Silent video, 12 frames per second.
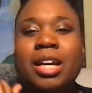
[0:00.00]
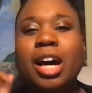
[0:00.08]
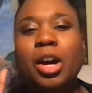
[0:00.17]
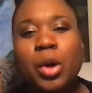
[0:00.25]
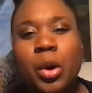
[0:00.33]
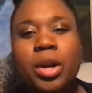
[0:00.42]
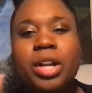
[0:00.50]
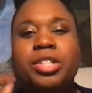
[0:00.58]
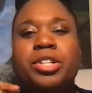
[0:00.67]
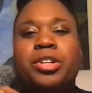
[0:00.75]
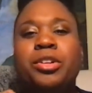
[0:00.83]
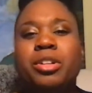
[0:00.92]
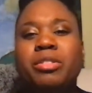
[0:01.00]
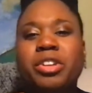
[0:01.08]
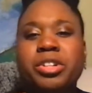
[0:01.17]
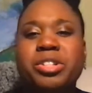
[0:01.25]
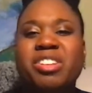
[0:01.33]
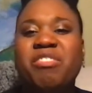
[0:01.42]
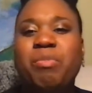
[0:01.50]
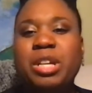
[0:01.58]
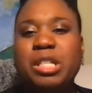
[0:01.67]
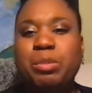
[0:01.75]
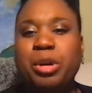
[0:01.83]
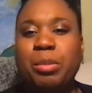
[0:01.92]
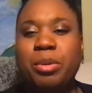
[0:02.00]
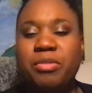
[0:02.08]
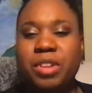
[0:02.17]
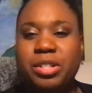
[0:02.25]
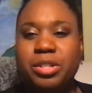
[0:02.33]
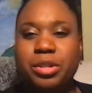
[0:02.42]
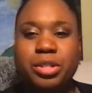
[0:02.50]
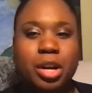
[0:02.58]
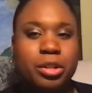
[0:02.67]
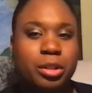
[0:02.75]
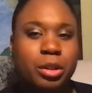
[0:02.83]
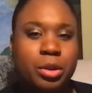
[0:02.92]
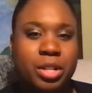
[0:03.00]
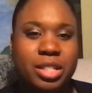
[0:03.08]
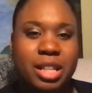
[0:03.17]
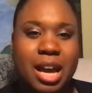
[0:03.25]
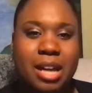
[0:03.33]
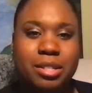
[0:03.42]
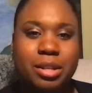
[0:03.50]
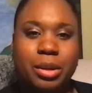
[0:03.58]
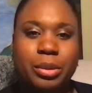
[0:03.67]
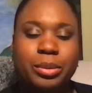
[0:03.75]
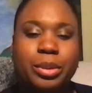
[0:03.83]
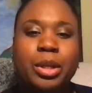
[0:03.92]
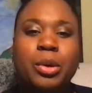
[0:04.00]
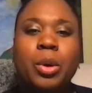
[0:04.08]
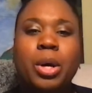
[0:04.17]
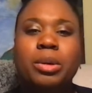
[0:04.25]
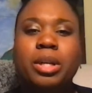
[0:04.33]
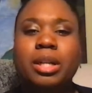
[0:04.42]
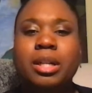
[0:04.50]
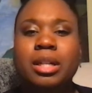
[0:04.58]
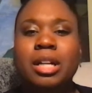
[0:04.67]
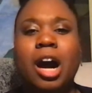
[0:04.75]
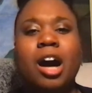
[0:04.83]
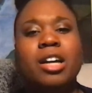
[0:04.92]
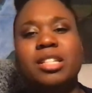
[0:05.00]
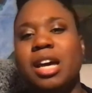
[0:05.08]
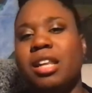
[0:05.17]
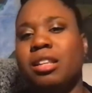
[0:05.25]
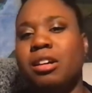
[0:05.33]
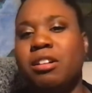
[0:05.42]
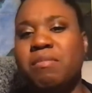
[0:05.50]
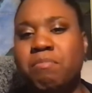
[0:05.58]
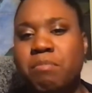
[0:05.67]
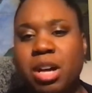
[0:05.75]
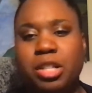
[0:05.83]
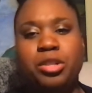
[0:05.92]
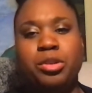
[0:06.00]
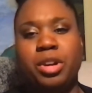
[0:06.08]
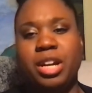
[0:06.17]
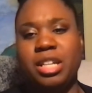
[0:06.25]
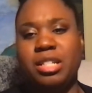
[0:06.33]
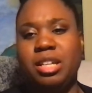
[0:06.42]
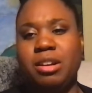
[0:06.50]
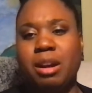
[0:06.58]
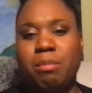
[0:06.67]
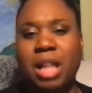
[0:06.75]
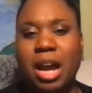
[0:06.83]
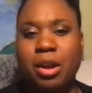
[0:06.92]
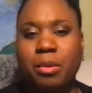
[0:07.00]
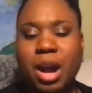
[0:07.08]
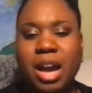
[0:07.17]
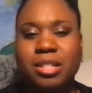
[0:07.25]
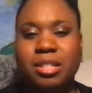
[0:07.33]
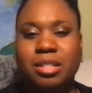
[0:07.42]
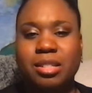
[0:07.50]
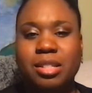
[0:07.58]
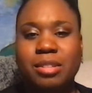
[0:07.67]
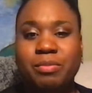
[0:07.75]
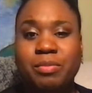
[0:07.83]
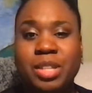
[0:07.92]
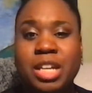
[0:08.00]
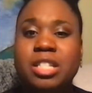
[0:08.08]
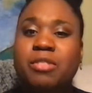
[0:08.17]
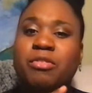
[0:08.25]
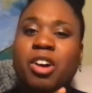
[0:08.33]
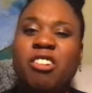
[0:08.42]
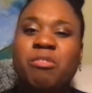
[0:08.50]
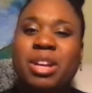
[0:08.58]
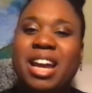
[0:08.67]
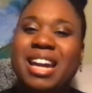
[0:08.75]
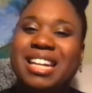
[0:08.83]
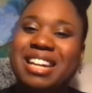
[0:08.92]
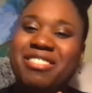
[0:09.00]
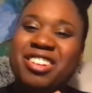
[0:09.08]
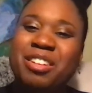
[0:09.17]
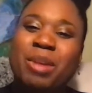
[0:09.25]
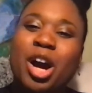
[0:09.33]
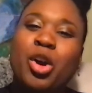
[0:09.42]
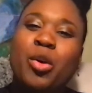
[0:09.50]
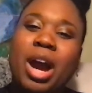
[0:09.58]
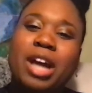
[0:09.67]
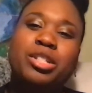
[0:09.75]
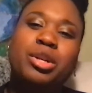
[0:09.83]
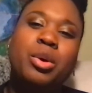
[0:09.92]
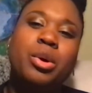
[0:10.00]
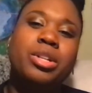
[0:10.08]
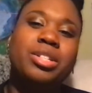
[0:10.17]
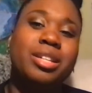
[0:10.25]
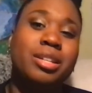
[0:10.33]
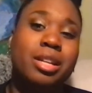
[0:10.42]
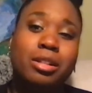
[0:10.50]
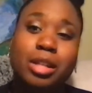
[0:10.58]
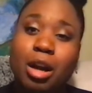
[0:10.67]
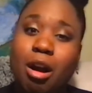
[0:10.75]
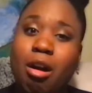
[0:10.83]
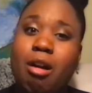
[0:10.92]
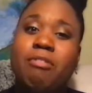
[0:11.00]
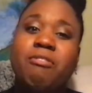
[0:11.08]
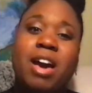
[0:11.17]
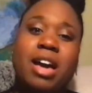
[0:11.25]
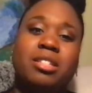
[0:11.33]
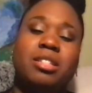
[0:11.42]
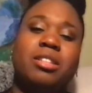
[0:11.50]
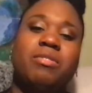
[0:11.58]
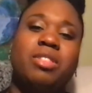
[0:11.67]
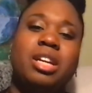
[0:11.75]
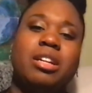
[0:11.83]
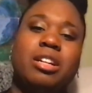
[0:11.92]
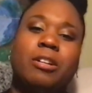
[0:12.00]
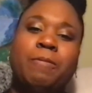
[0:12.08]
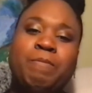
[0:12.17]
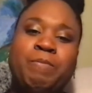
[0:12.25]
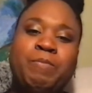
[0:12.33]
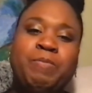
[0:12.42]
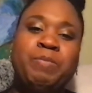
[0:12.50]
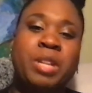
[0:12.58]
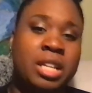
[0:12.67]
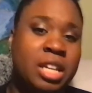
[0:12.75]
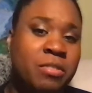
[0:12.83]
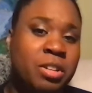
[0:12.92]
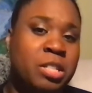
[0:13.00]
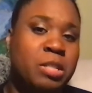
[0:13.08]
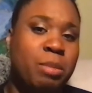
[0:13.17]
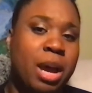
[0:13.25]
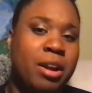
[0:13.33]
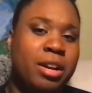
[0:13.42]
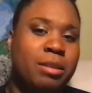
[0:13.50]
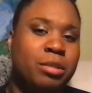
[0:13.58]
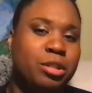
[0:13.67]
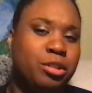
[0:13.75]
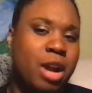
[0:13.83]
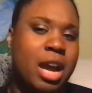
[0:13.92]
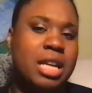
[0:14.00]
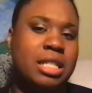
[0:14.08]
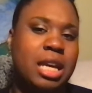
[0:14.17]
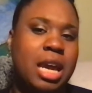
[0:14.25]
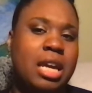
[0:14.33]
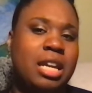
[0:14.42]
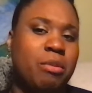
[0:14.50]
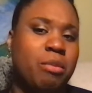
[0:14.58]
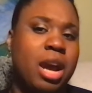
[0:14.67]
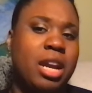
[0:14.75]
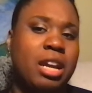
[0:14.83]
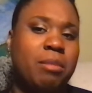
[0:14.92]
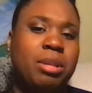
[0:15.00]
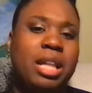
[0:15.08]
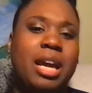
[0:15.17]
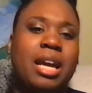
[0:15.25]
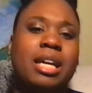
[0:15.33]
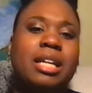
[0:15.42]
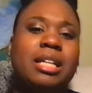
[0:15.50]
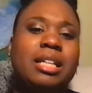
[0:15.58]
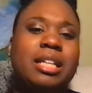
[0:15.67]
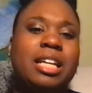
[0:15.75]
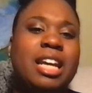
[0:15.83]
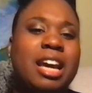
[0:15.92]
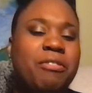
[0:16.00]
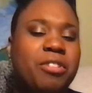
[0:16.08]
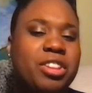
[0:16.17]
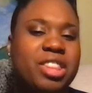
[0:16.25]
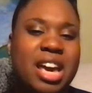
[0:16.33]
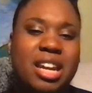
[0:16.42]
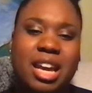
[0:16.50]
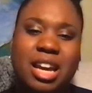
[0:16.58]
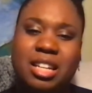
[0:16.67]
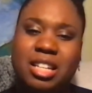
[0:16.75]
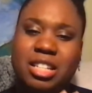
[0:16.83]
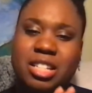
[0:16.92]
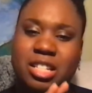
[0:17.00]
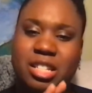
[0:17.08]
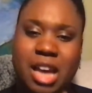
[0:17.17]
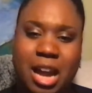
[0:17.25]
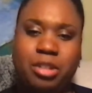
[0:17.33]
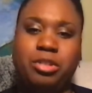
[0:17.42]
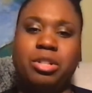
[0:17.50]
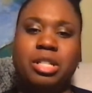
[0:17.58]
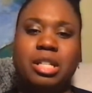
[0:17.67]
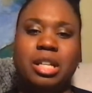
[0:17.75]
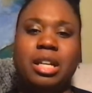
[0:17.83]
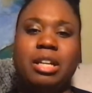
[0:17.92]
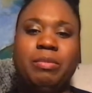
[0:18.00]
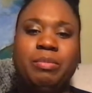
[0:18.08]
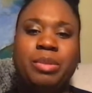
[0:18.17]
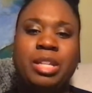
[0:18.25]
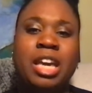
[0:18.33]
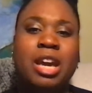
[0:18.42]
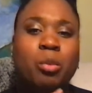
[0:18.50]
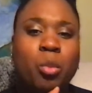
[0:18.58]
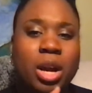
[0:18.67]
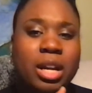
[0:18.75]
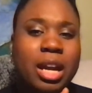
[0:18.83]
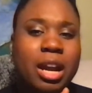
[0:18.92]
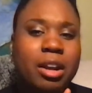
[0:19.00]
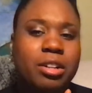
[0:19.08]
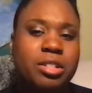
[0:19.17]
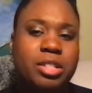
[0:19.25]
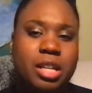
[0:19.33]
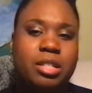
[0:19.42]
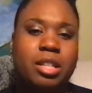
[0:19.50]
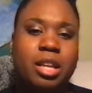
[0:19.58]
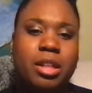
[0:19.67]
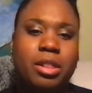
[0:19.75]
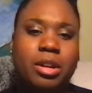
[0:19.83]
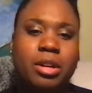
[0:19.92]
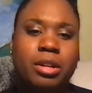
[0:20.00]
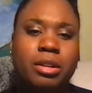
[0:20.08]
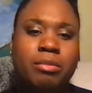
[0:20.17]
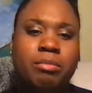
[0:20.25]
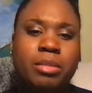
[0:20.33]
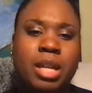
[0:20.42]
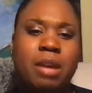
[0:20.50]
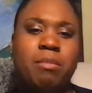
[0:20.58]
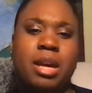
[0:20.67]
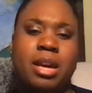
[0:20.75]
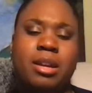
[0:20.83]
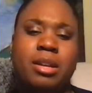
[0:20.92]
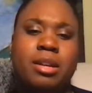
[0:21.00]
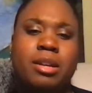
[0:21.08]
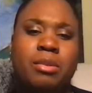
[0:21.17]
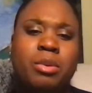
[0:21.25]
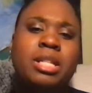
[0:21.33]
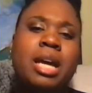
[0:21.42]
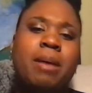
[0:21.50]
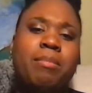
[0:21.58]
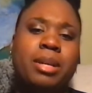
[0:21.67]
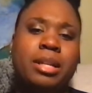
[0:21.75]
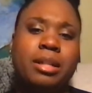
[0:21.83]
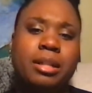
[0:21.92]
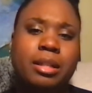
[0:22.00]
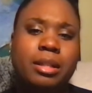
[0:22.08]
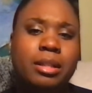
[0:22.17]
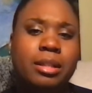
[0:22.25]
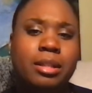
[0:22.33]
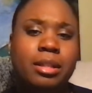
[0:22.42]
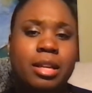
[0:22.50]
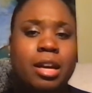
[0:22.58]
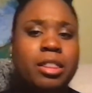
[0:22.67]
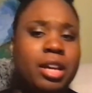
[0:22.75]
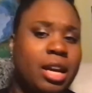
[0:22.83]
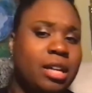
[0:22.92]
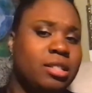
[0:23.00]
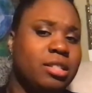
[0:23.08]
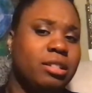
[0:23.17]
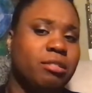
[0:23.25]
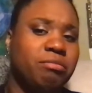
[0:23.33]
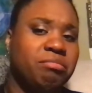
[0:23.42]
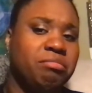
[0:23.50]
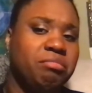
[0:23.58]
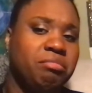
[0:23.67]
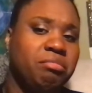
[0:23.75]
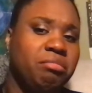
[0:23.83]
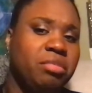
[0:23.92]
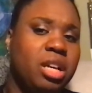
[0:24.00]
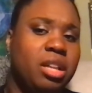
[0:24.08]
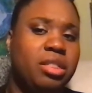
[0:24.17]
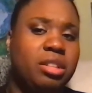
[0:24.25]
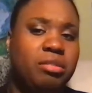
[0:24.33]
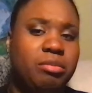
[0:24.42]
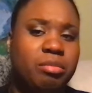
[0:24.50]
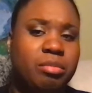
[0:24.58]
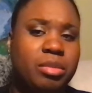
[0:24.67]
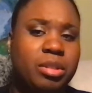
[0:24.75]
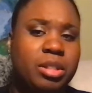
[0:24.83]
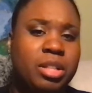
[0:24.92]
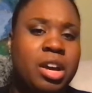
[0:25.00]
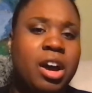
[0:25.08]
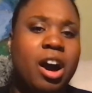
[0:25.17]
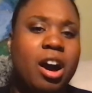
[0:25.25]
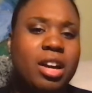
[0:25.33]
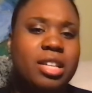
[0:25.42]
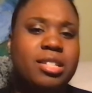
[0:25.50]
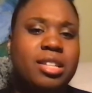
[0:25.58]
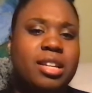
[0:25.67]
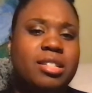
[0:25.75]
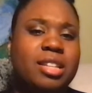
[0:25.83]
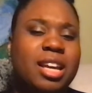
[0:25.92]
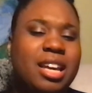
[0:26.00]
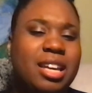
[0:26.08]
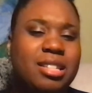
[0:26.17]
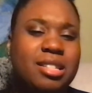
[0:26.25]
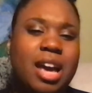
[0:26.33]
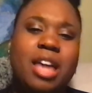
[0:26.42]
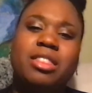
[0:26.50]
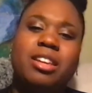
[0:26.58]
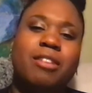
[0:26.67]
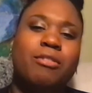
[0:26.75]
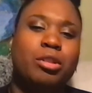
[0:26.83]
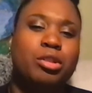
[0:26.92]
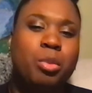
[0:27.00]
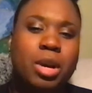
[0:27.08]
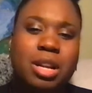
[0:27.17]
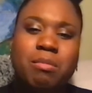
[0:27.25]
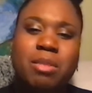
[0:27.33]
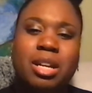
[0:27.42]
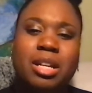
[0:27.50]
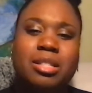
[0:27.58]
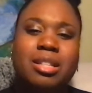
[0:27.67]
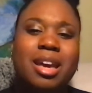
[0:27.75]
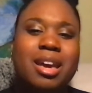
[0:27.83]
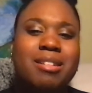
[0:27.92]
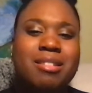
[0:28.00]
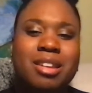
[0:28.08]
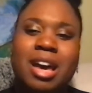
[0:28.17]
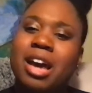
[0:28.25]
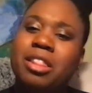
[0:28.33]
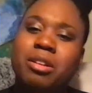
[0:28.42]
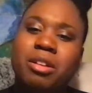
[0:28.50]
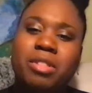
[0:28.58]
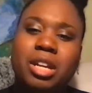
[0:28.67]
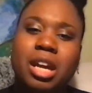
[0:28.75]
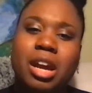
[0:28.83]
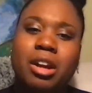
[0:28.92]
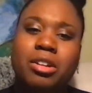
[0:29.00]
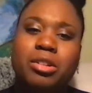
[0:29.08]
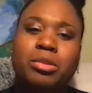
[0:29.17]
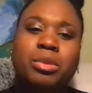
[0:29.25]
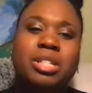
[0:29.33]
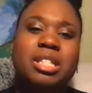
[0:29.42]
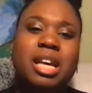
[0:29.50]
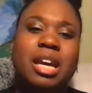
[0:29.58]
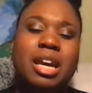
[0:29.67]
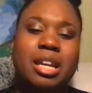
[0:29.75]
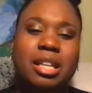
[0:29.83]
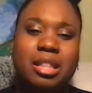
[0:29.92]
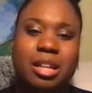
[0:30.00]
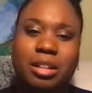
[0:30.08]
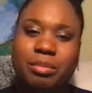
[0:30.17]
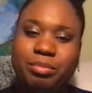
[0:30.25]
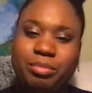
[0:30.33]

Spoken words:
According to University of Pittsburgh professor Dr. Lawrence Glasgow, quote, August had learned much during his year at Black Horizons. His involvement had given him a crash course in nearly all facets of theater. It even inspired him to try his hand at writing a play, an effort that ended disastrously. He had one character say to the other, "Hey man, what's happening?" The other answered, "Nothing." August says he sat there for 20 minutes and neither of the characters would say anything.